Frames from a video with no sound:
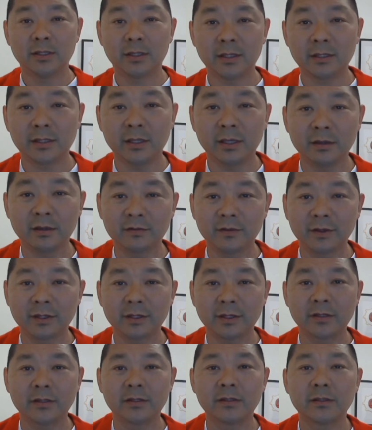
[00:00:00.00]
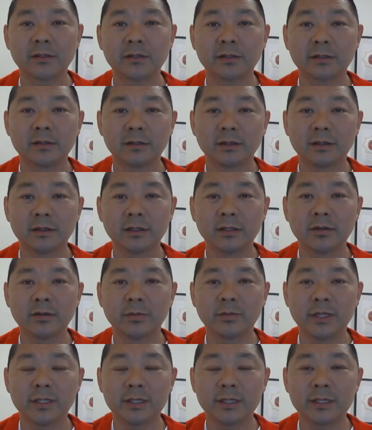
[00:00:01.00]
they can have a
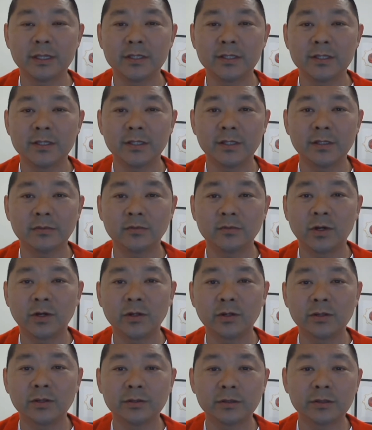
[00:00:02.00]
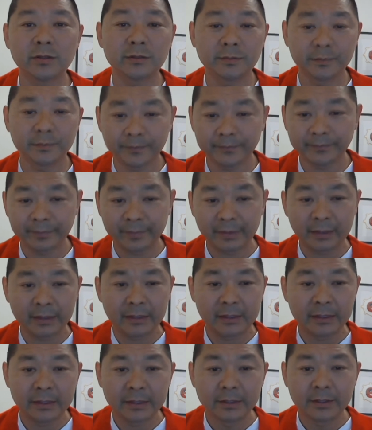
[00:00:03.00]
little bit easier road.
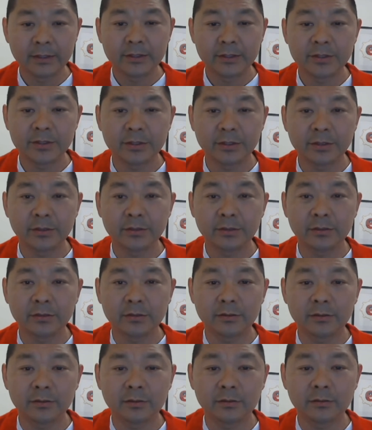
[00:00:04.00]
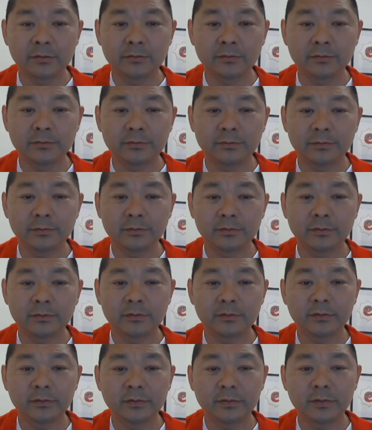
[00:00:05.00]
So,
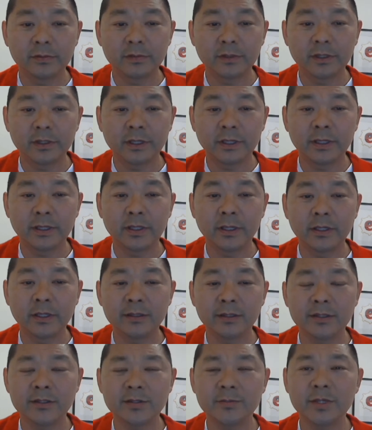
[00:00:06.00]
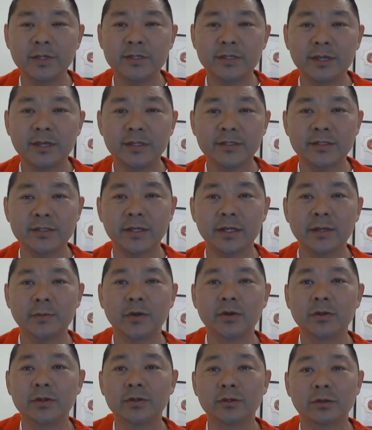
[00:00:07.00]
and these mistakes that
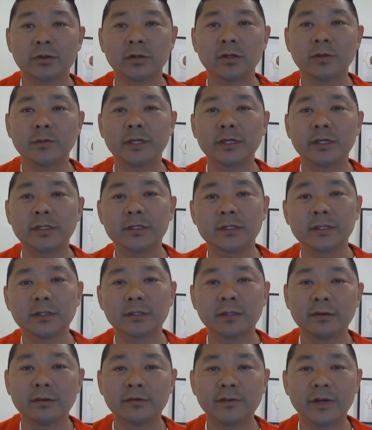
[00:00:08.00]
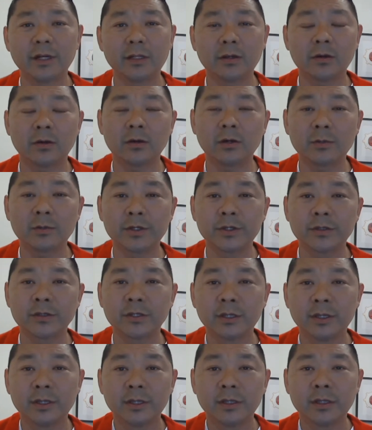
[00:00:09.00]
I'm going to comment, they're fairly
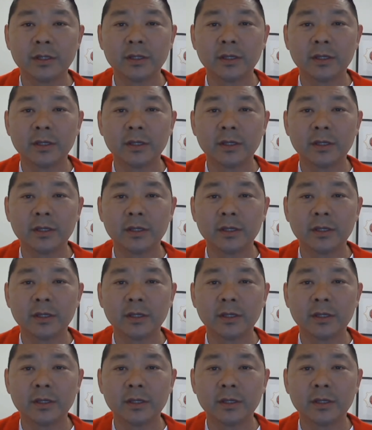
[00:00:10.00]
common.